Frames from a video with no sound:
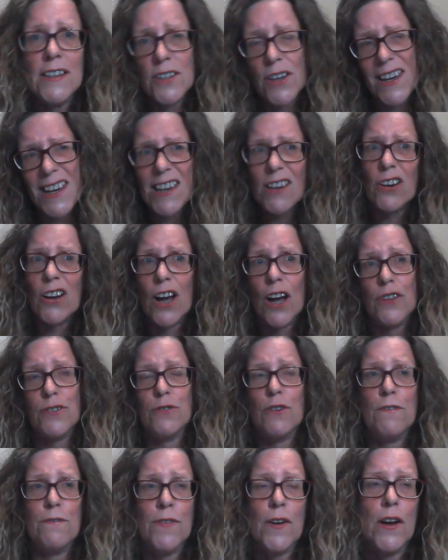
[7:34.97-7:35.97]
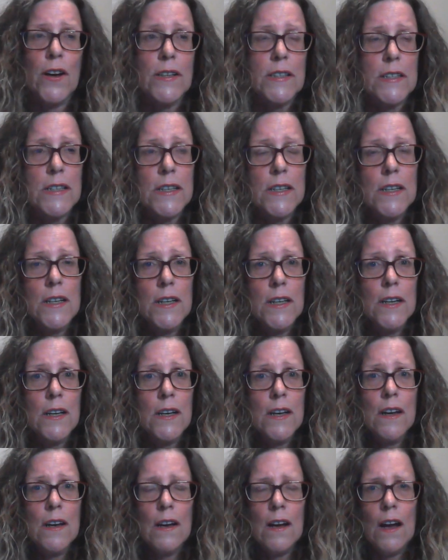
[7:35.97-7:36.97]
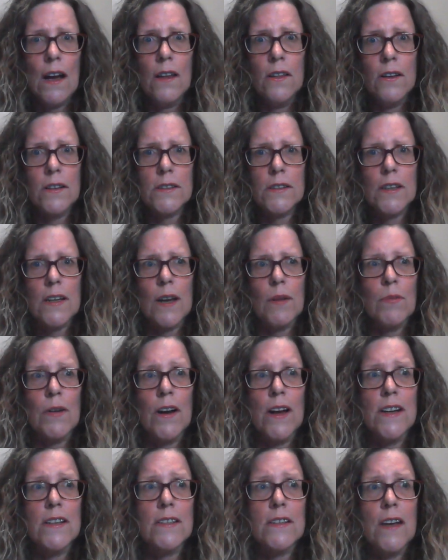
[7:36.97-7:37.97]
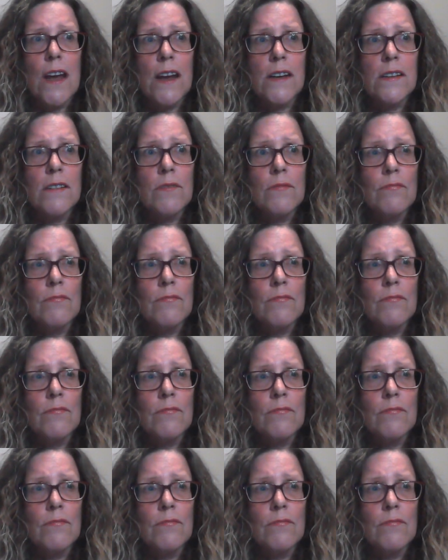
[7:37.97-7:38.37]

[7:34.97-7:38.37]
so he could go through first. I looked at him and I said,